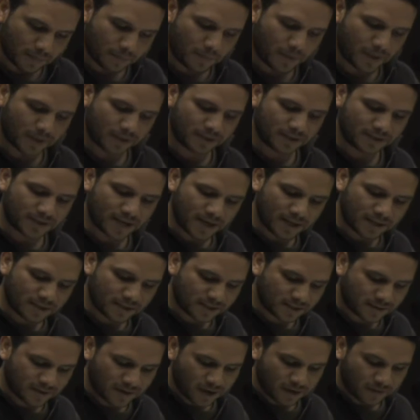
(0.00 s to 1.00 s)
by the
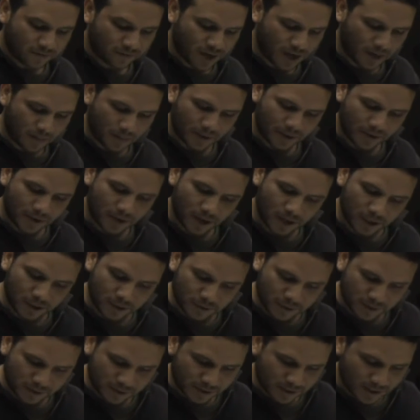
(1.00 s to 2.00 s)
tens, if not by the
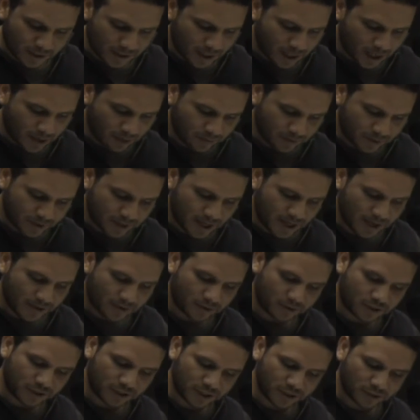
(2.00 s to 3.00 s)
hundreds. Every day,
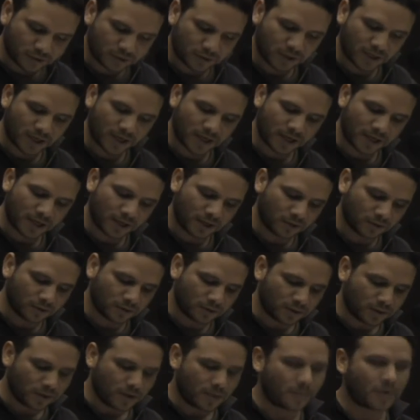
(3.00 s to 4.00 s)
their children get
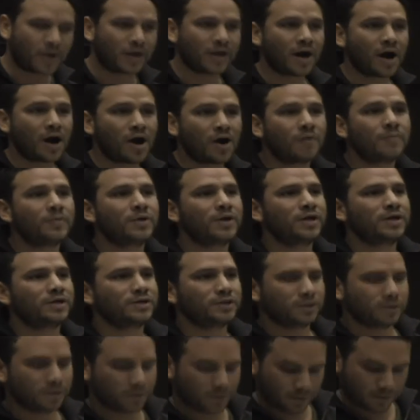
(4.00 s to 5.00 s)
killed by our
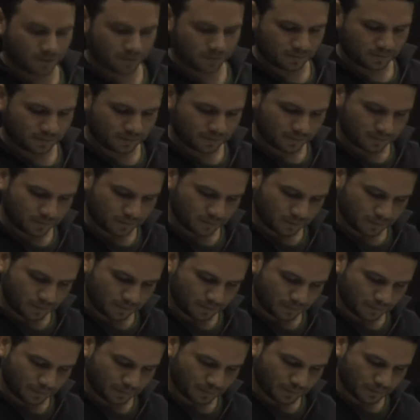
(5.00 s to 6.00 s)
munitions.
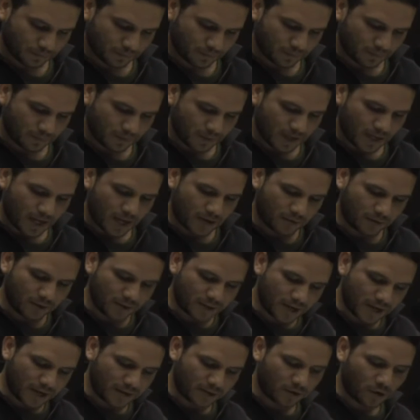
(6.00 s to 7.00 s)
Every
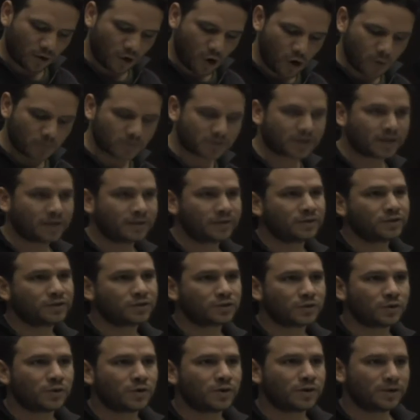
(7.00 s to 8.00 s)
day, their homes get
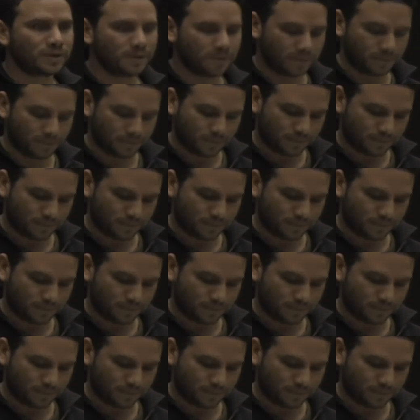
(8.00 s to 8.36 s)
destroyed.